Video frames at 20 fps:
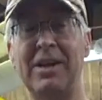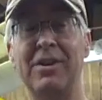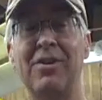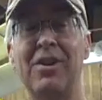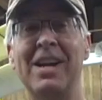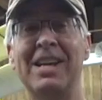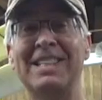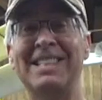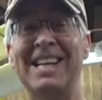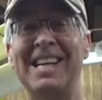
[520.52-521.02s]
your
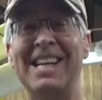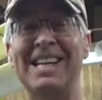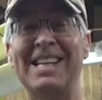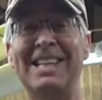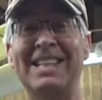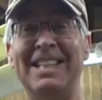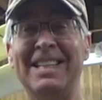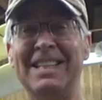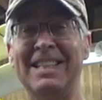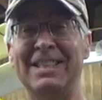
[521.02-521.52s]
A-10.
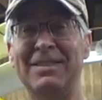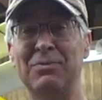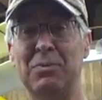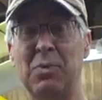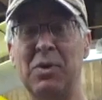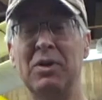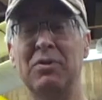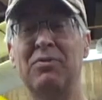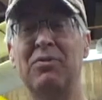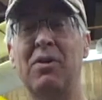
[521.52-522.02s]

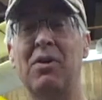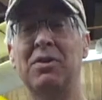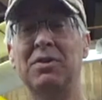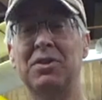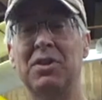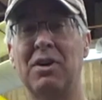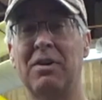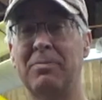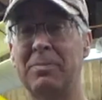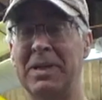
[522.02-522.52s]
Wheel falls
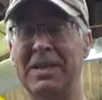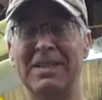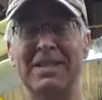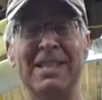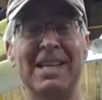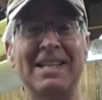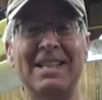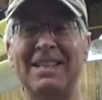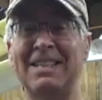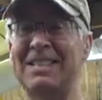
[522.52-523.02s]
off because
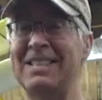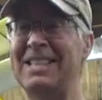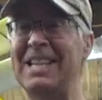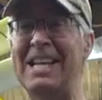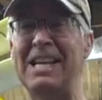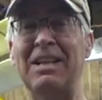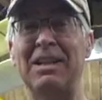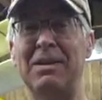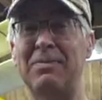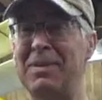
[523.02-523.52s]
that little
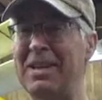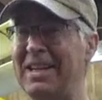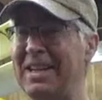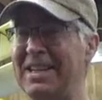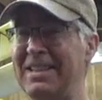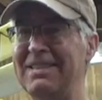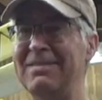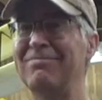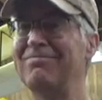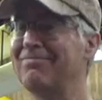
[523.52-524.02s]
C-clip you
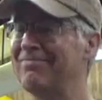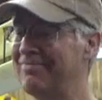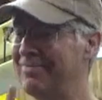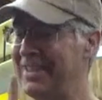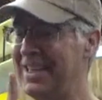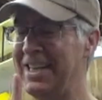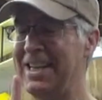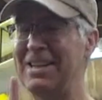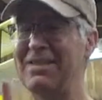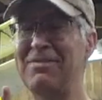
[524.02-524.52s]
didn't
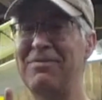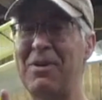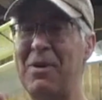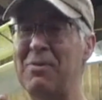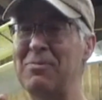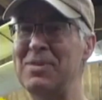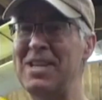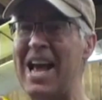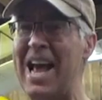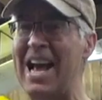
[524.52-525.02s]

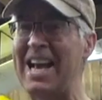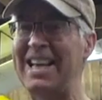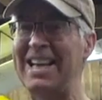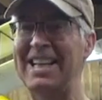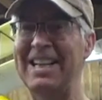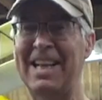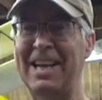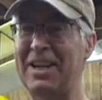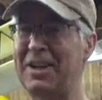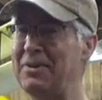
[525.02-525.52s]
foam tack it
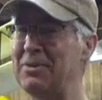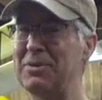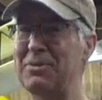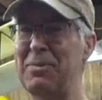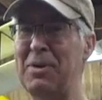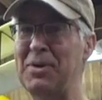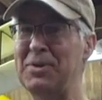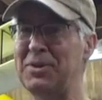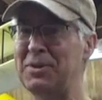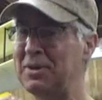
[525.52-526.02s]
like you were
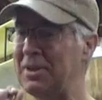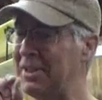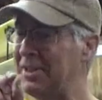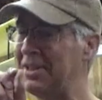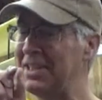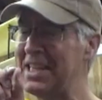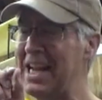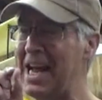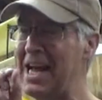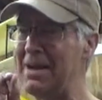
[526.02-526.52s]
supposed to. A little
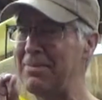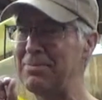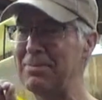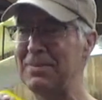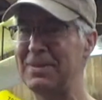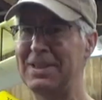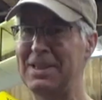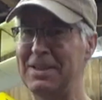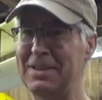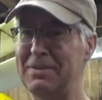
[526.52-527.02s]
dot
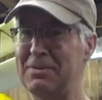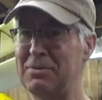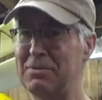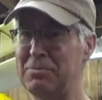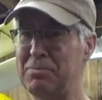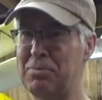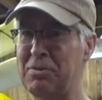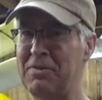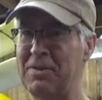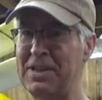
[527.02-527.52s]

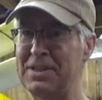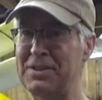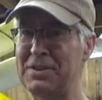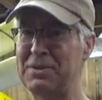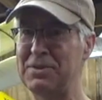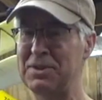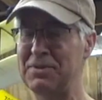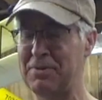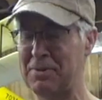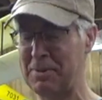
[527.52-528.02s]
prevents
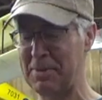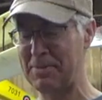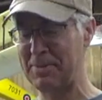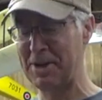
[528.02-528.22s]
those from coming